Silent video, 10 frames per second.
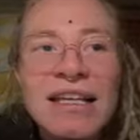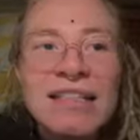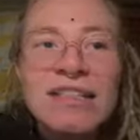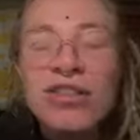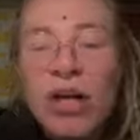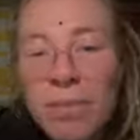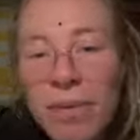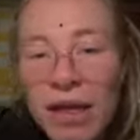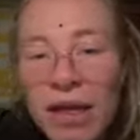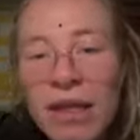stop
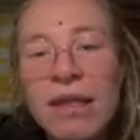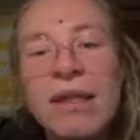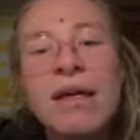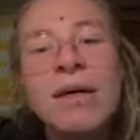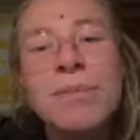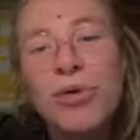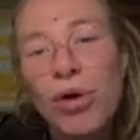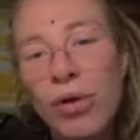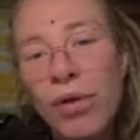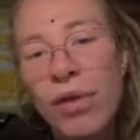it up
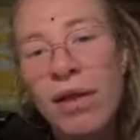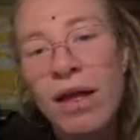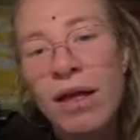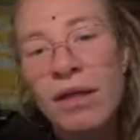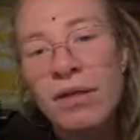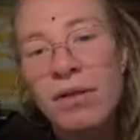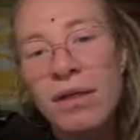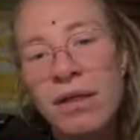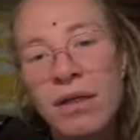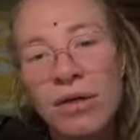north, like on
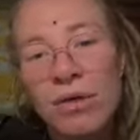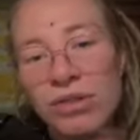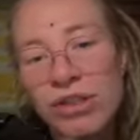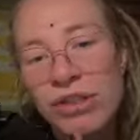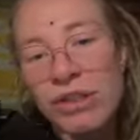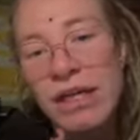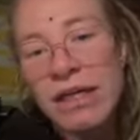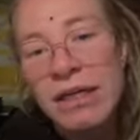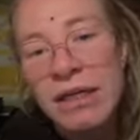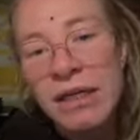the ocean
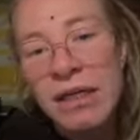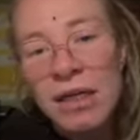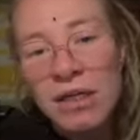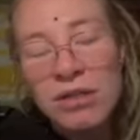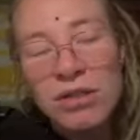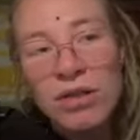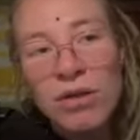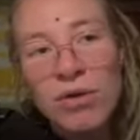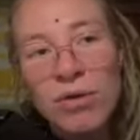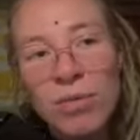there.
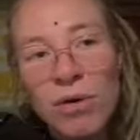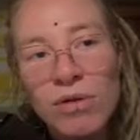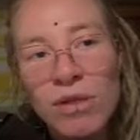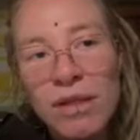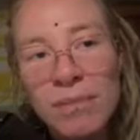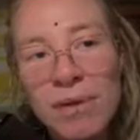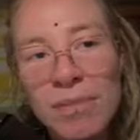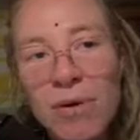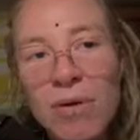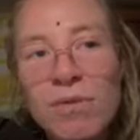So most of the
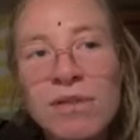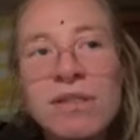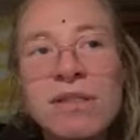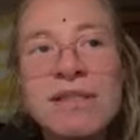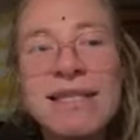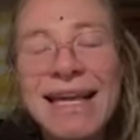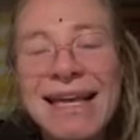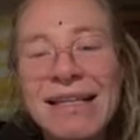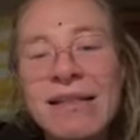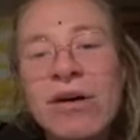people we
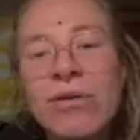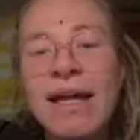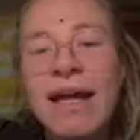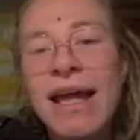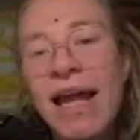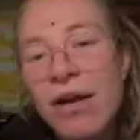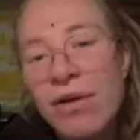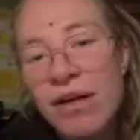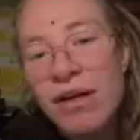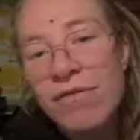stayed on that
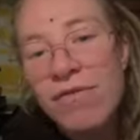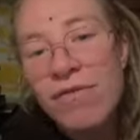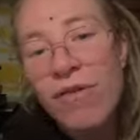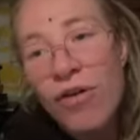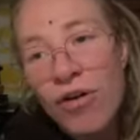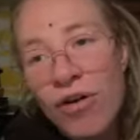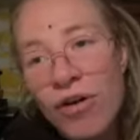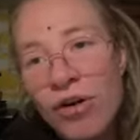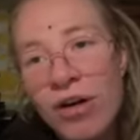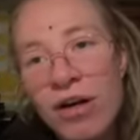area
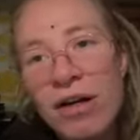for